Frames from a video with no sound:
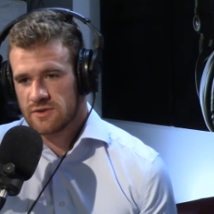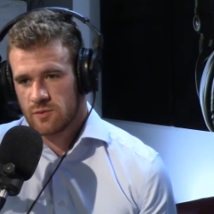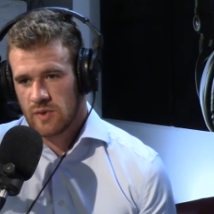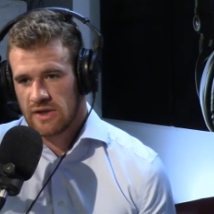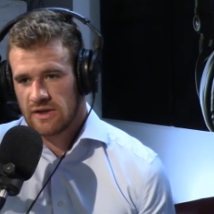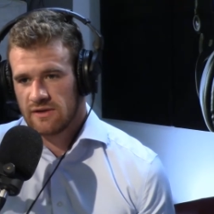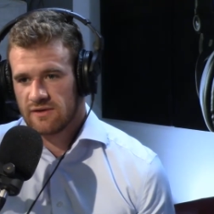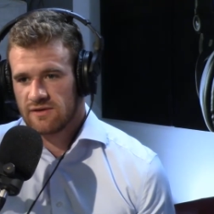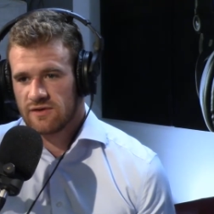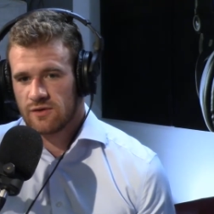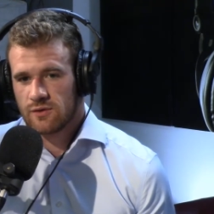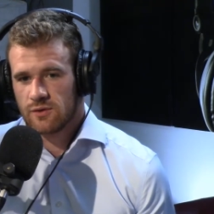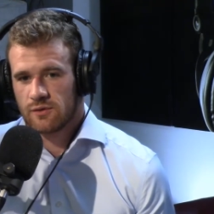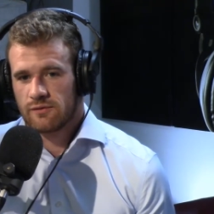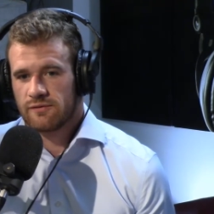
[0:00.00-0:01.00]
we needed
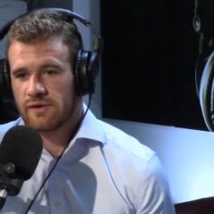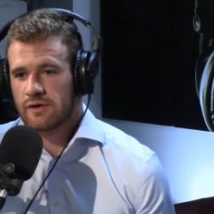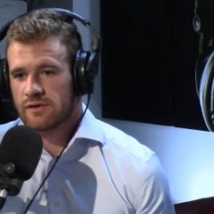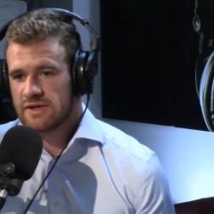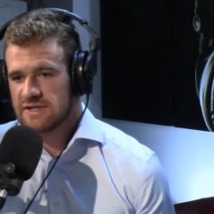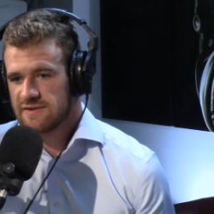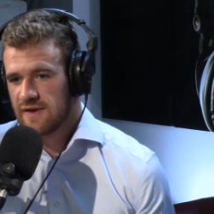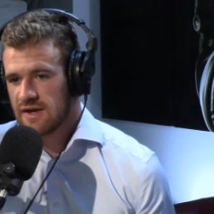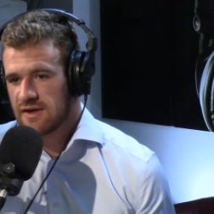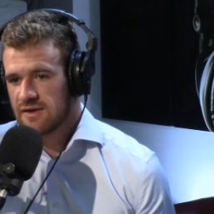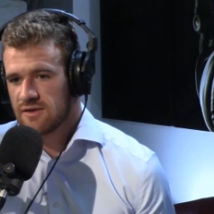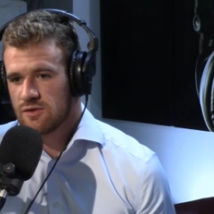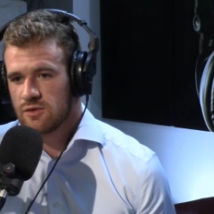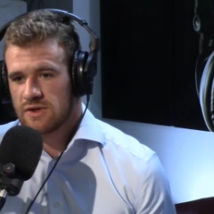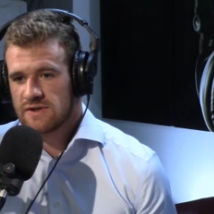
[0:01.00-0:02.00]
to fill these
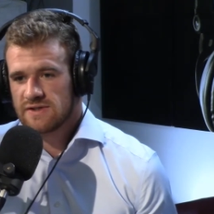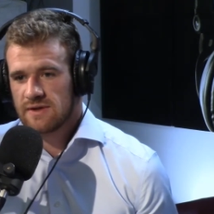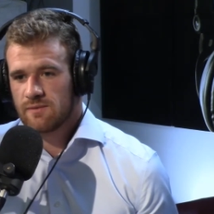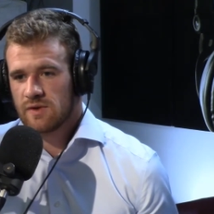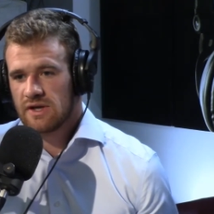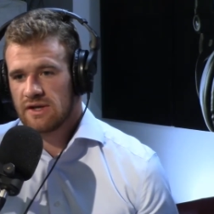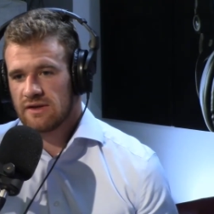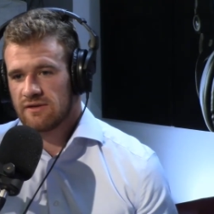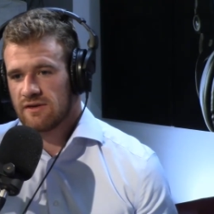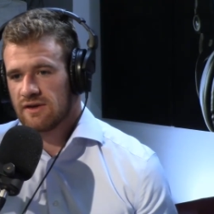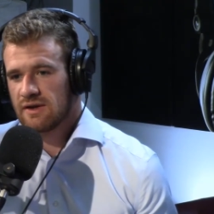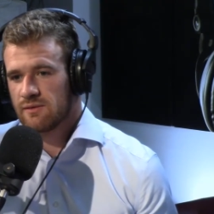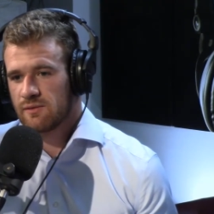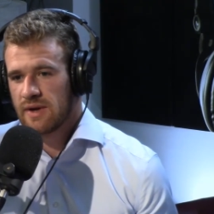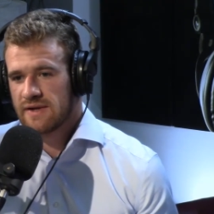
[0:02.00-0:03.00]
vacant units, and we needed to
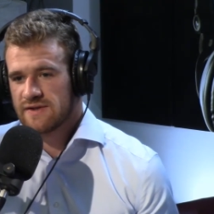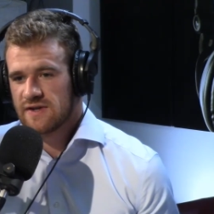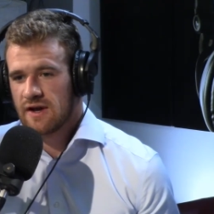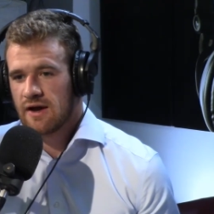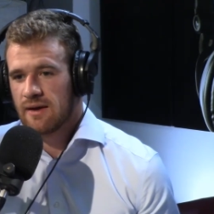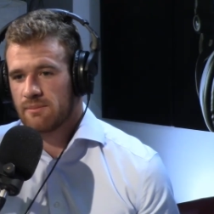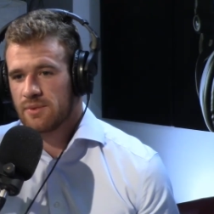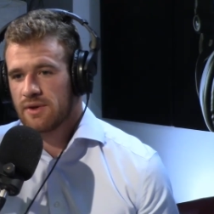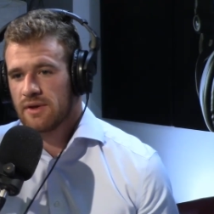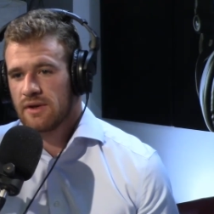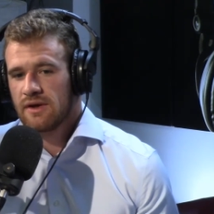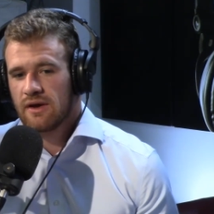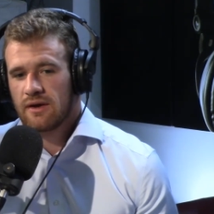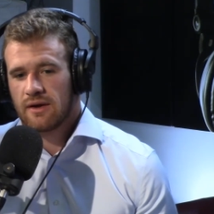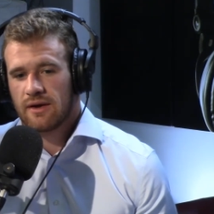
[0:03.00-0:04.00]
get rents up.
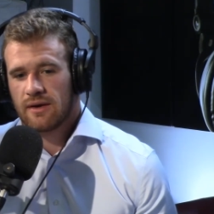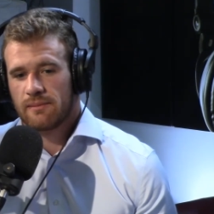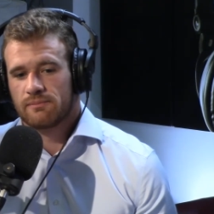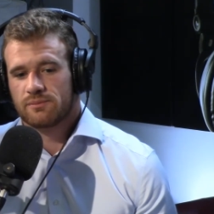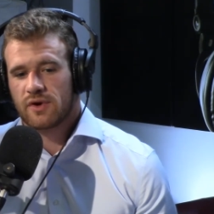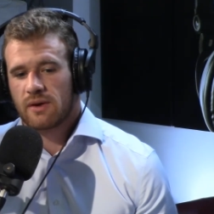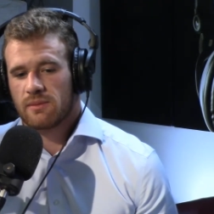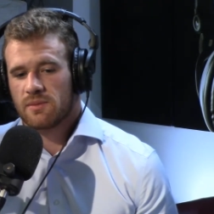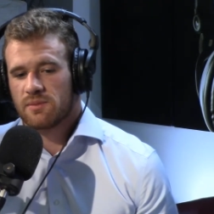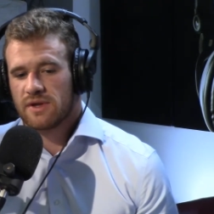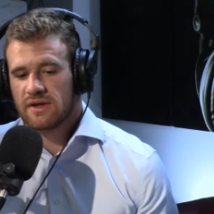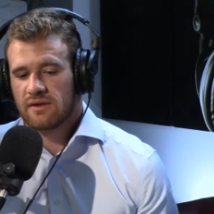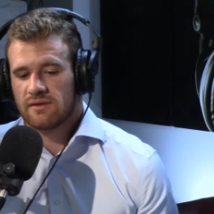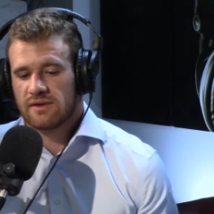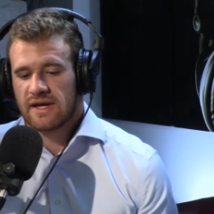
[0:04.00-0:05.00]
Um, probably
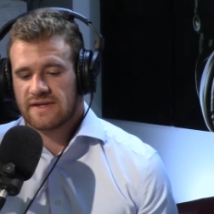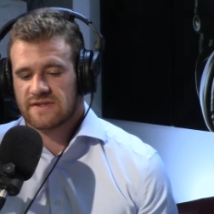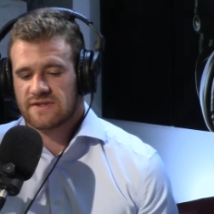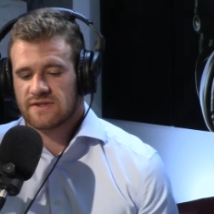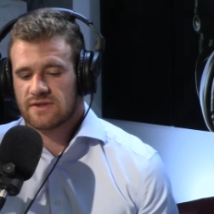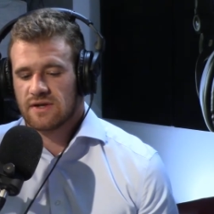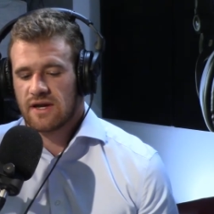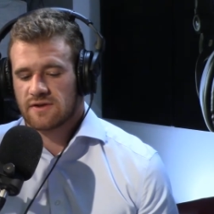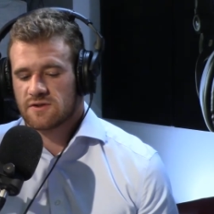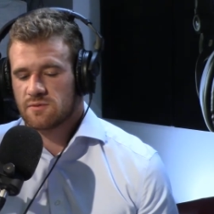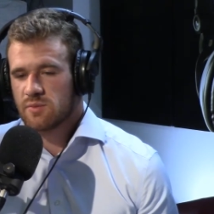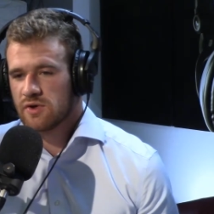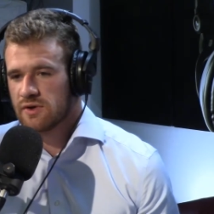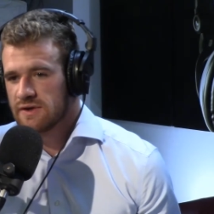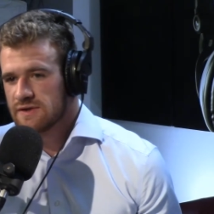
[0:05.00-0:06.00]
a less
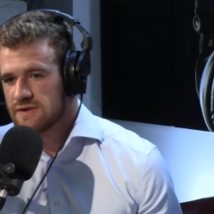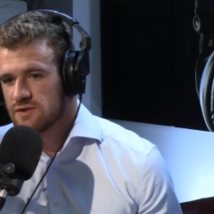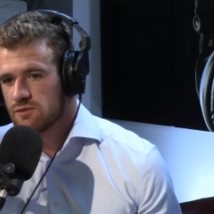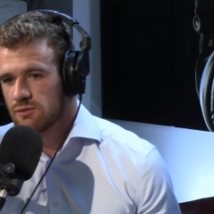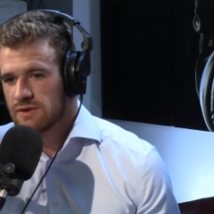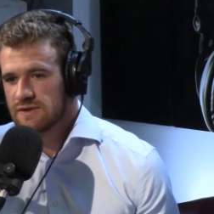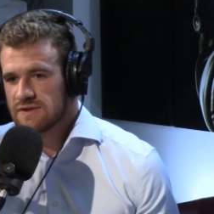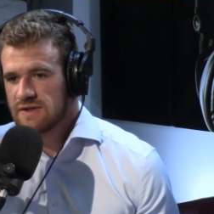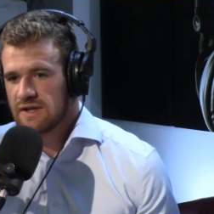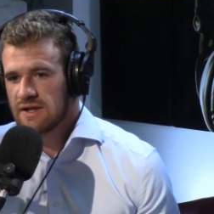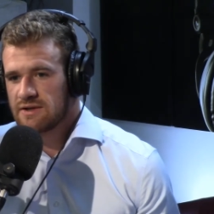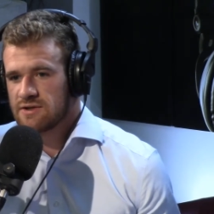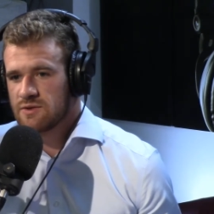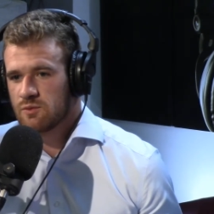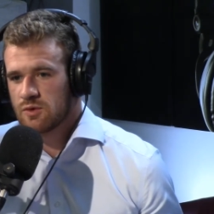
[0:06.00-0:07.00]
experienced real estate
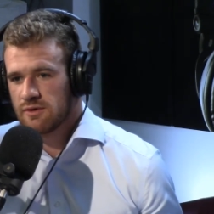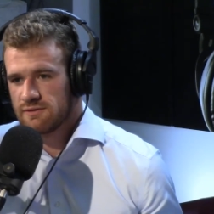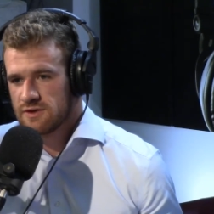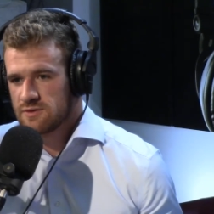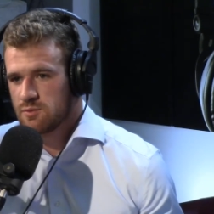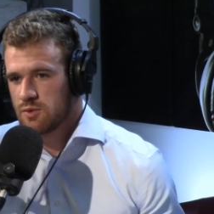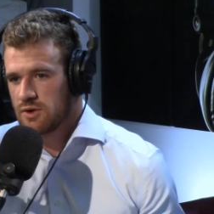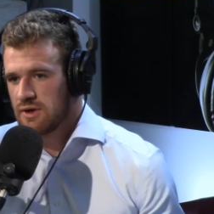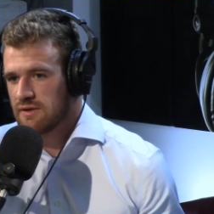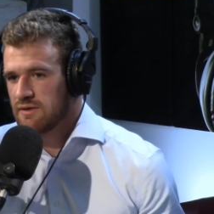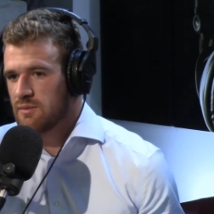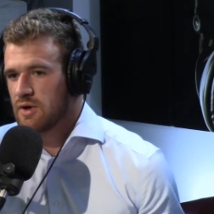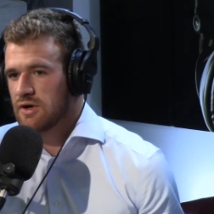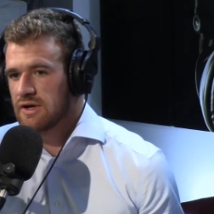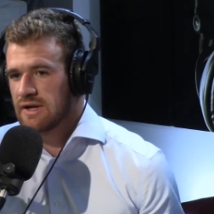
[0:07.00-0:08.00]
agent would have just put it on the
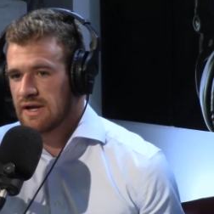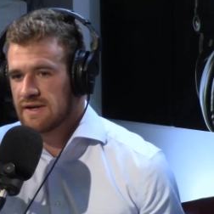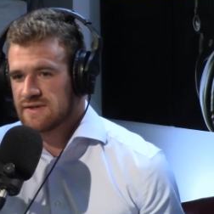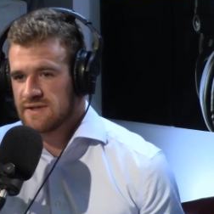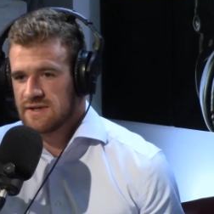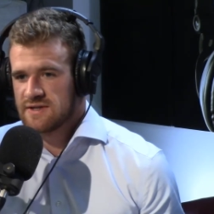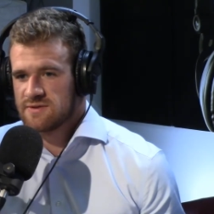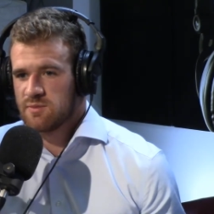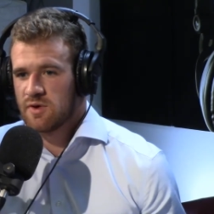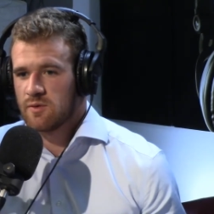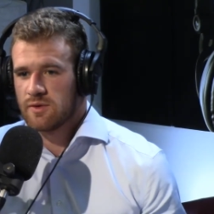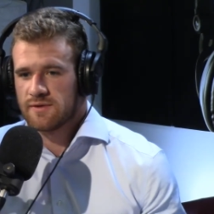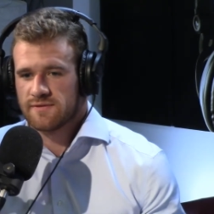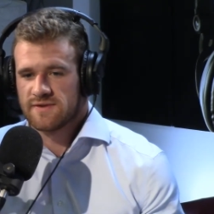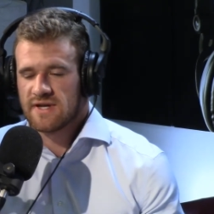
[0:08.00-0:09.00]
market as is, but it
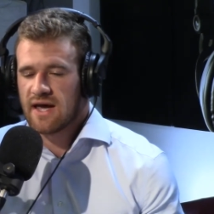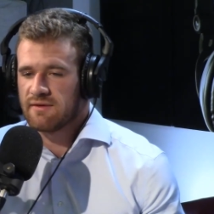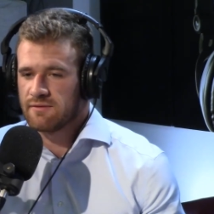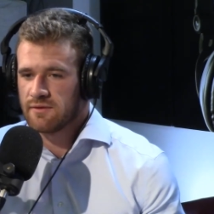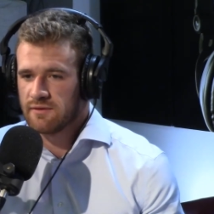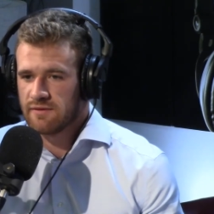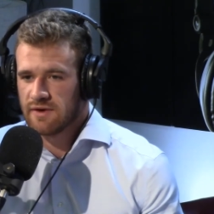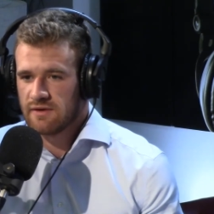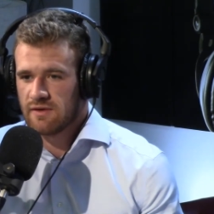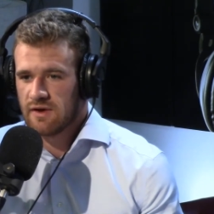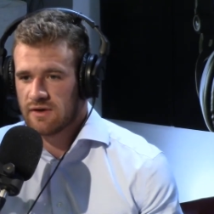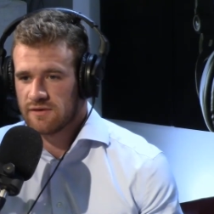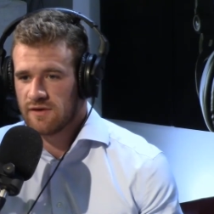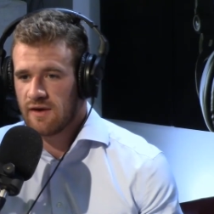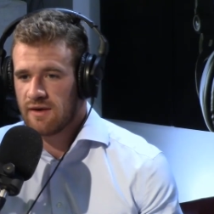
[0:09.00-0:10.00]
would have sat for a very
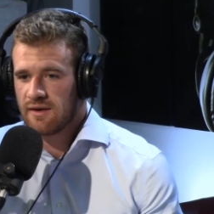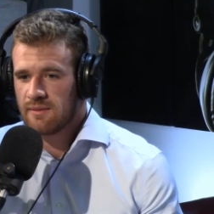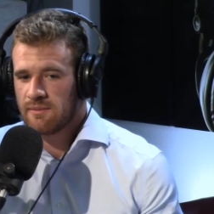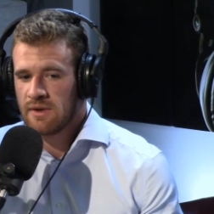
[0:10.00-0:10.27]
long time